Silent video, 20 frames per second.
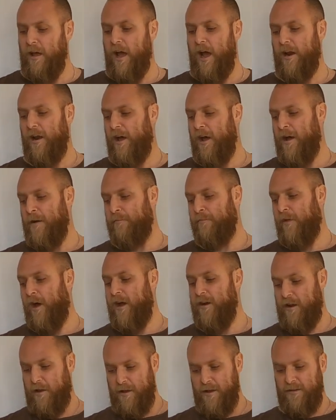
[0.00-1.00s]
And
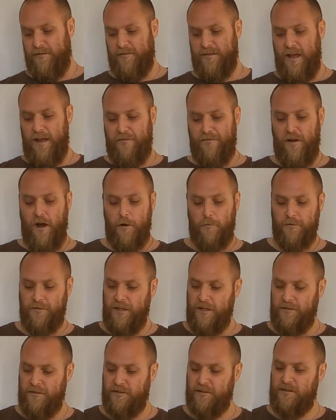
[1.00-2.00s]
I noticed that if I was
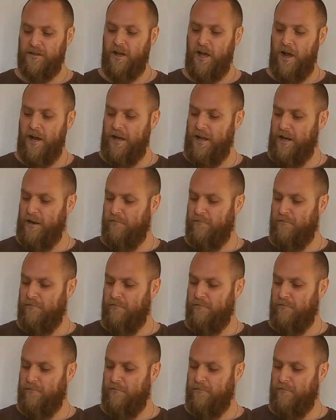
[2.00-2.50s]
in slightly